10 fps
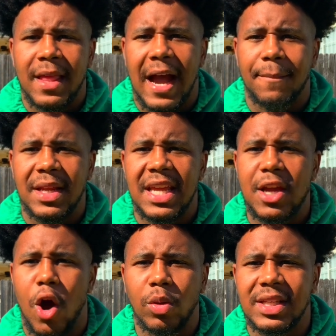I mean, he
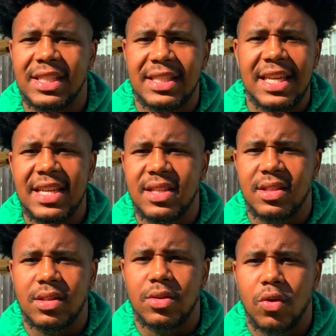only
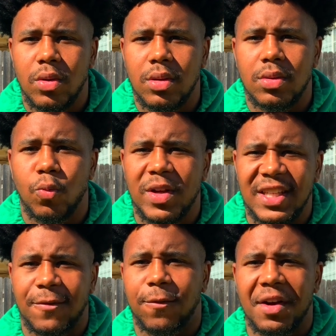sees what's
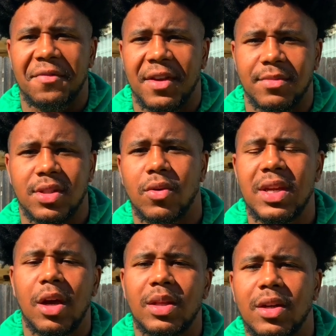in front of him. So
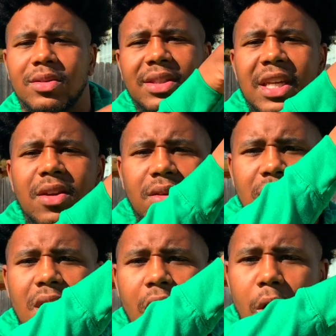he only gonna see
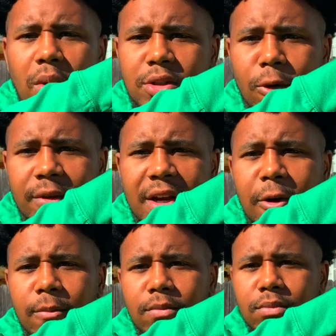what's over
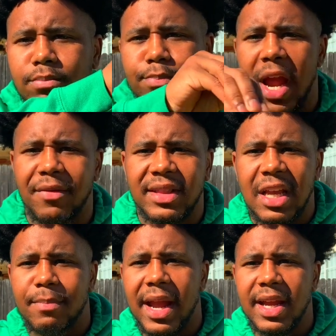here.
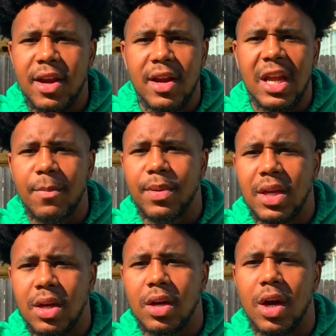Everything back here, it could
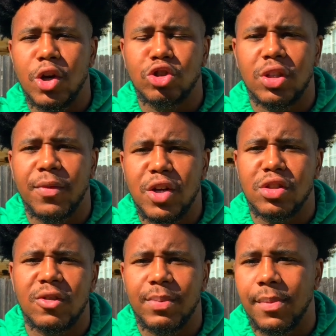be hundreds
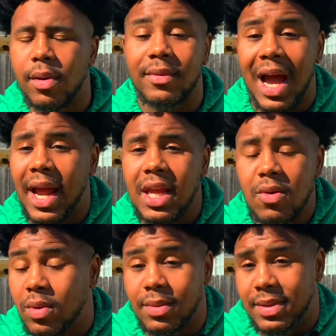of people have died. He
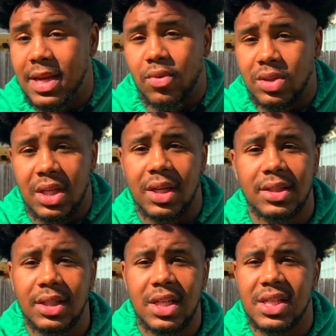wouldn't be able to see
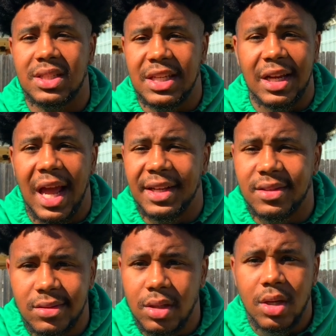nothing. He just seeing lights.